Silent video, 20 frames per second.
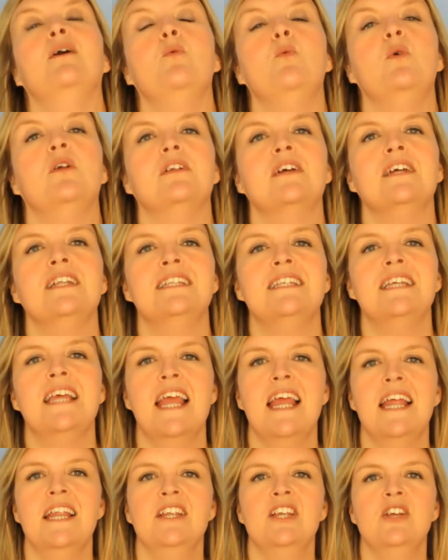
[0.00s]
will
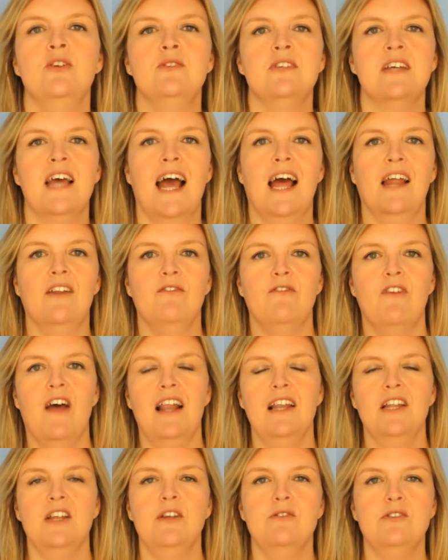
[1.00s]
continue to add
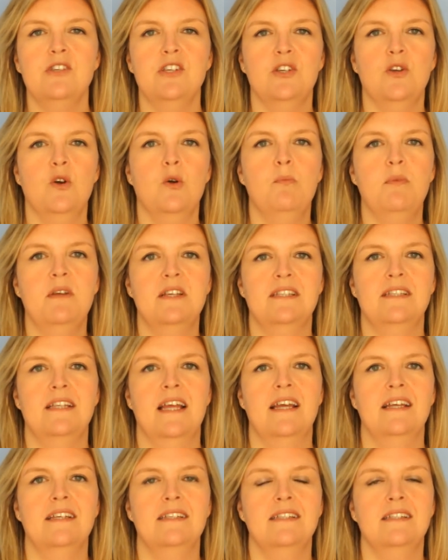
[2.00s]
value to your
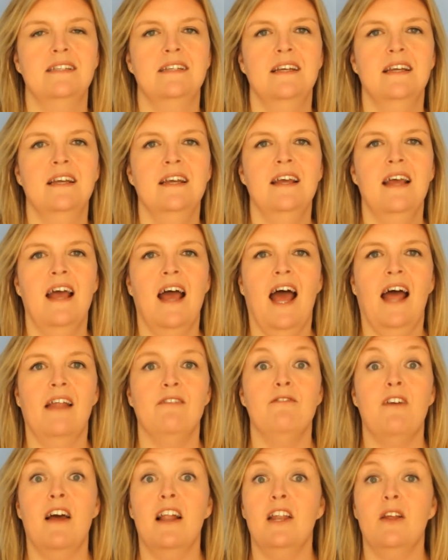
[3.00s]
business.
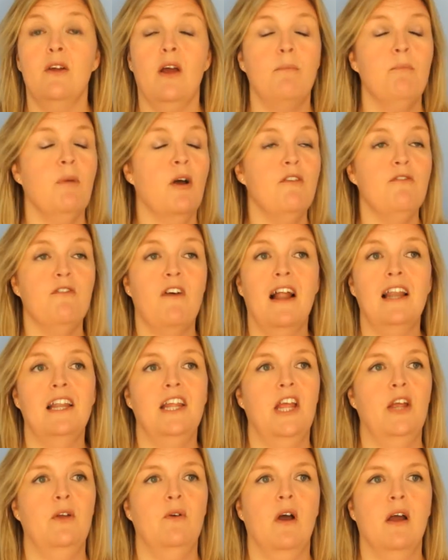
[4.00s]
And value, and by
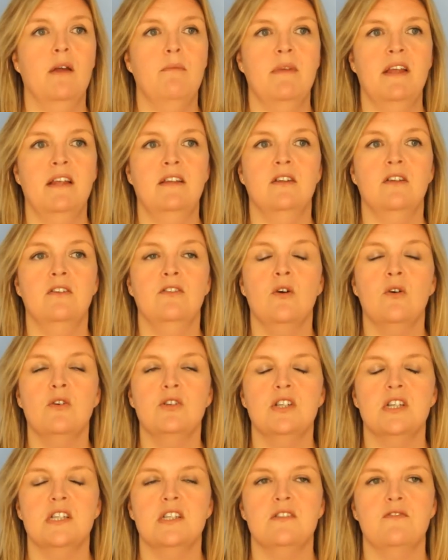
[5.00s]
value, I mean
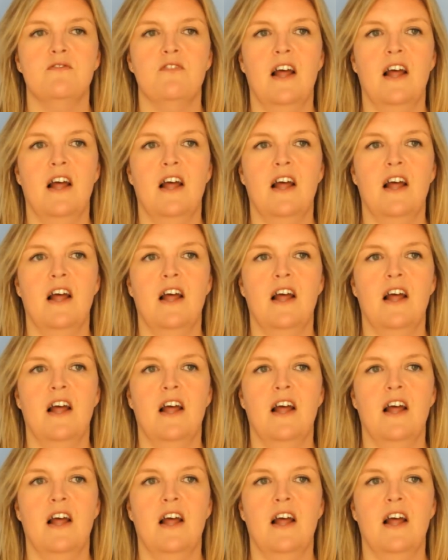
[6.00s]
not just